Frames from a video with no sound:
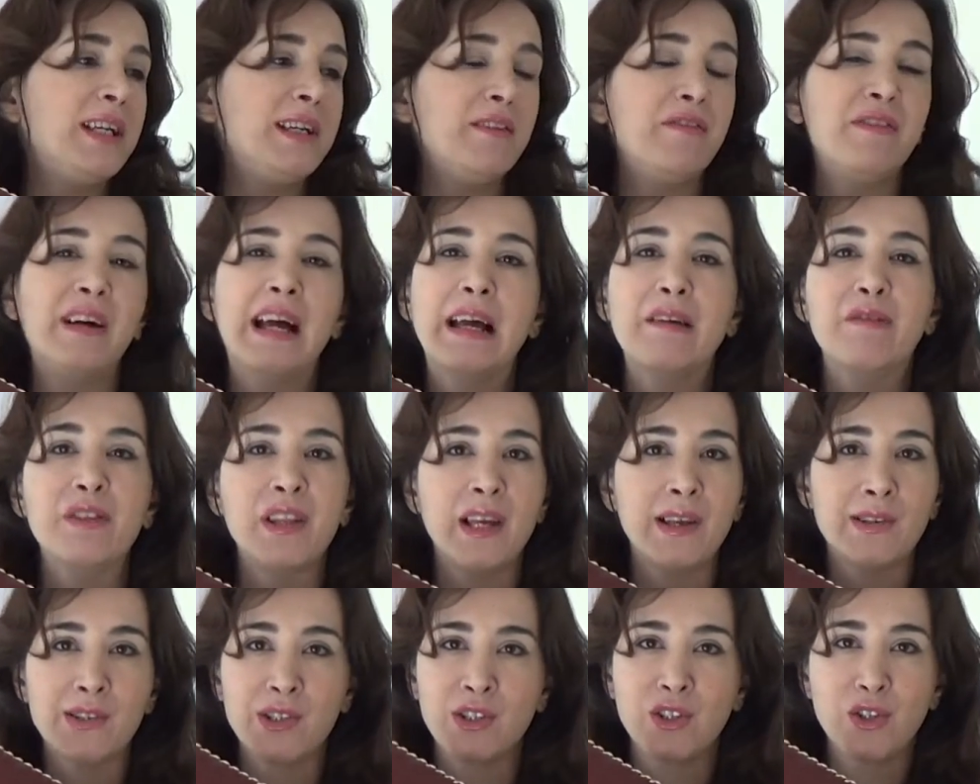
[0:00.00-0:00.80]

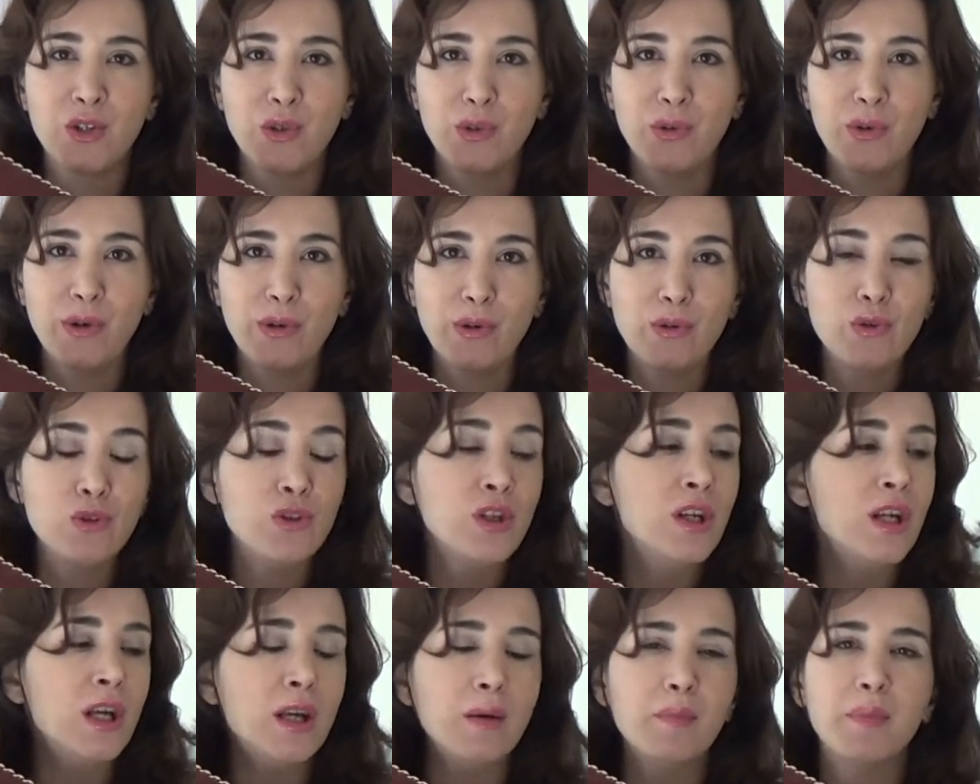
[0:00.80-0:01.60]
5,000 euros,
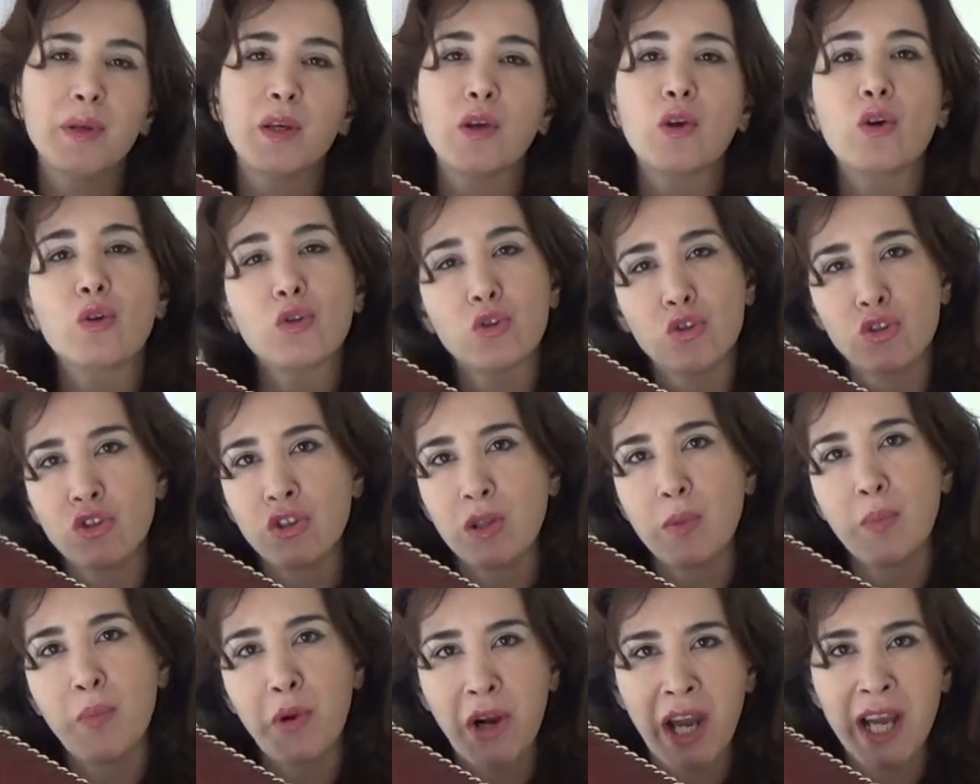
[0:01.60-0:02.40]
because the
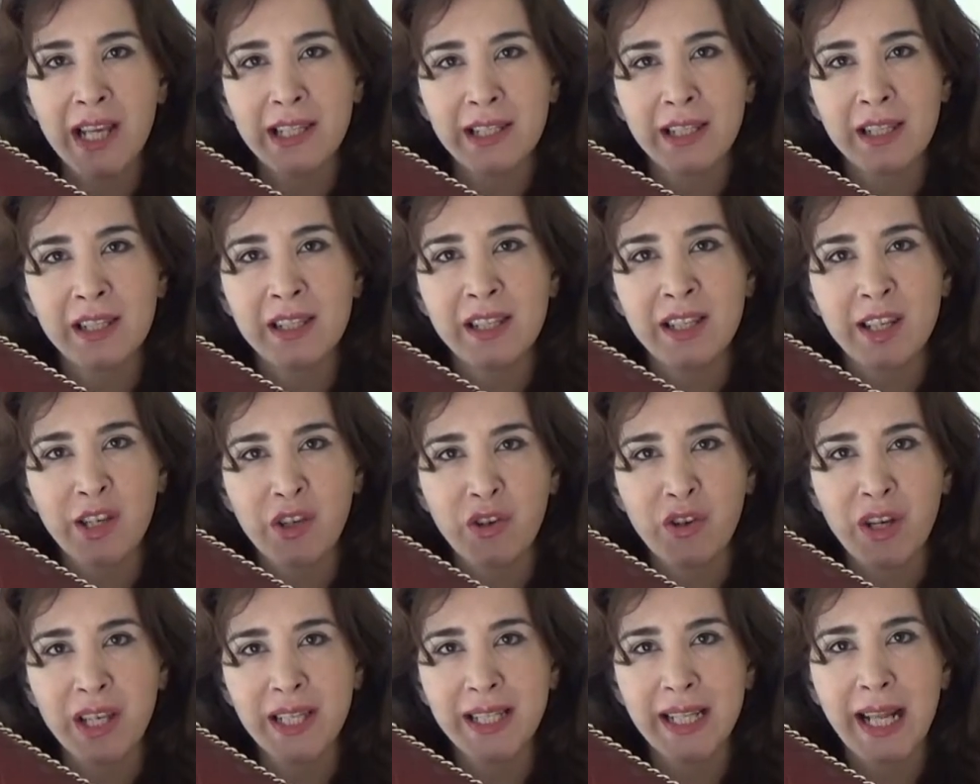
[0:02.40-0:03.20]
prices
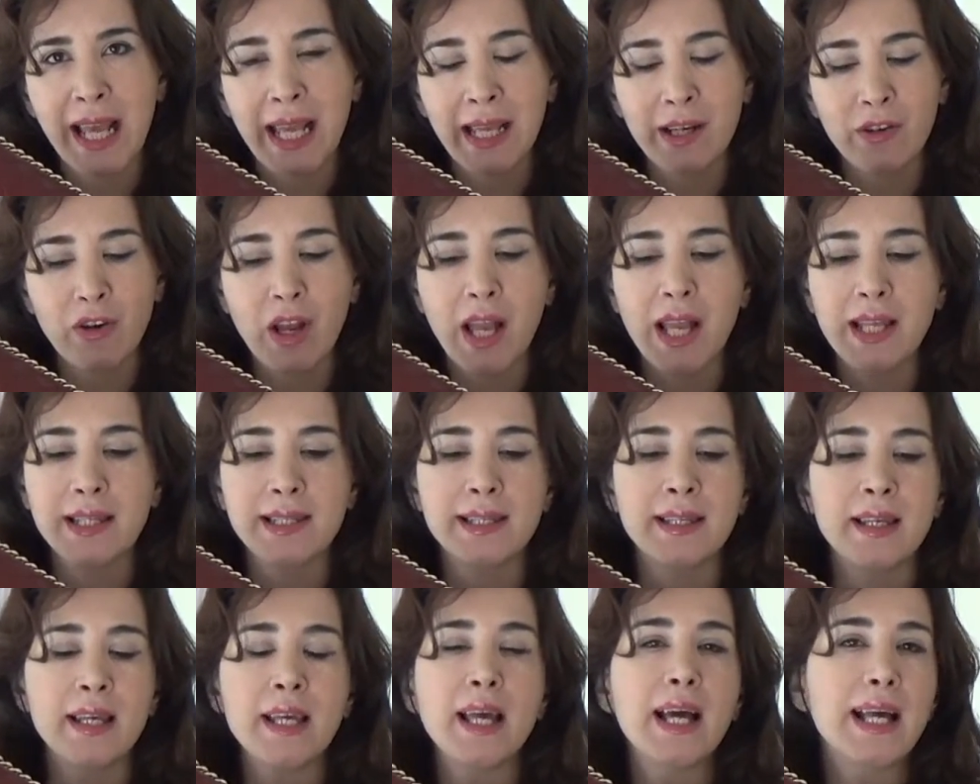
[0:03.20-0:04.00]
increase like
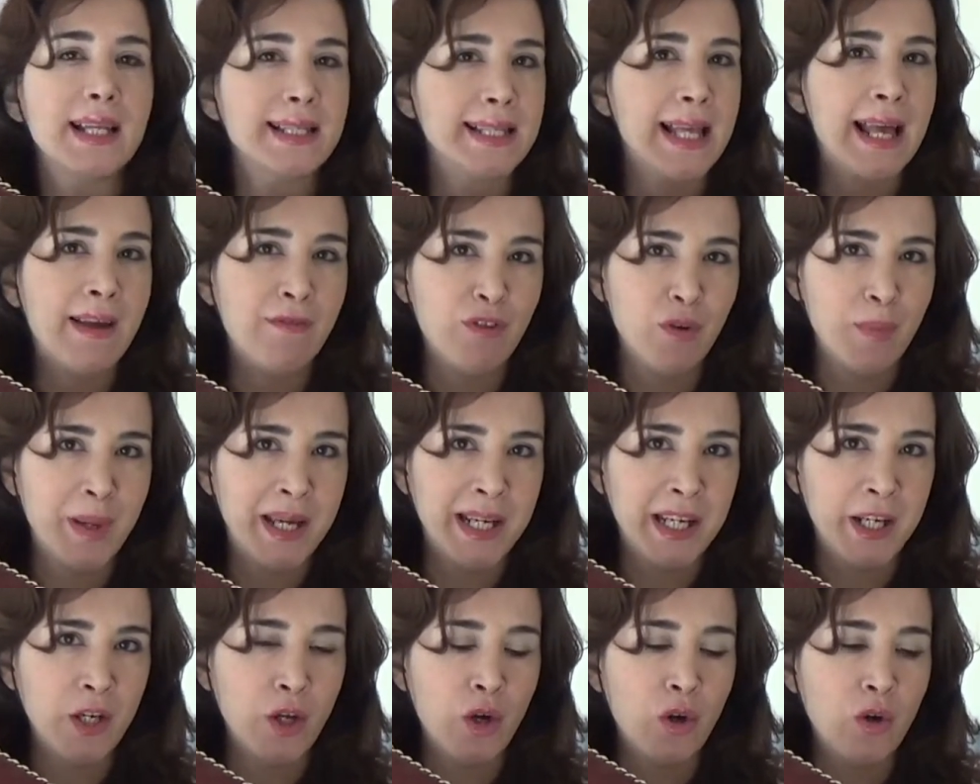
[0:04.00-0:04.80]
crazy, as
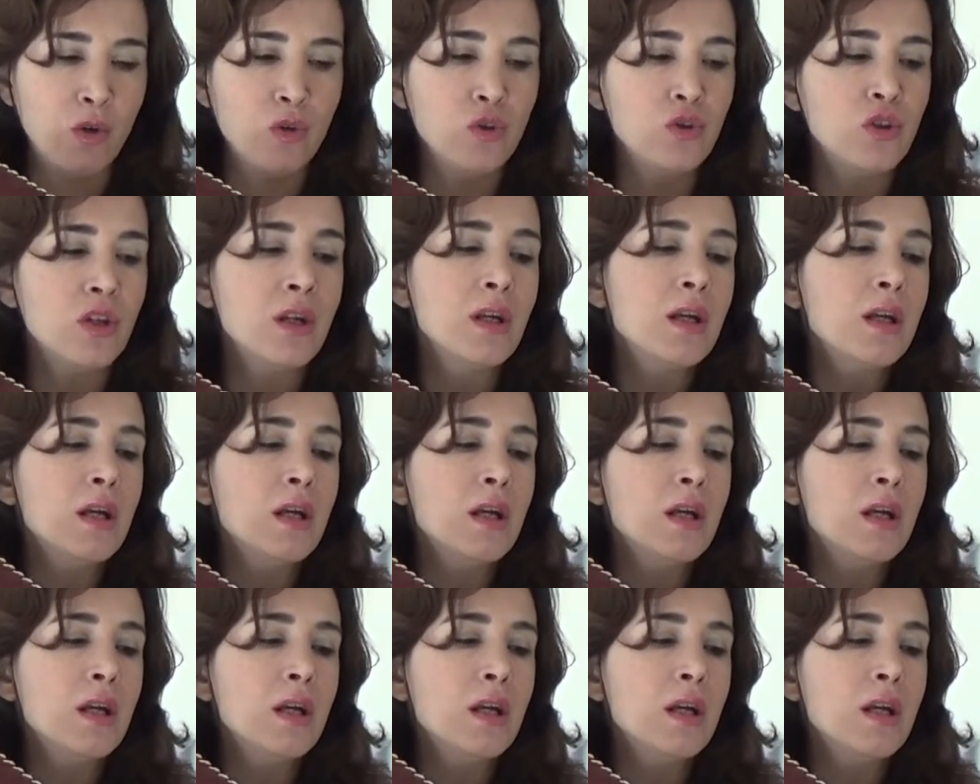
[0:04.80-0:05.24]
everybody knows.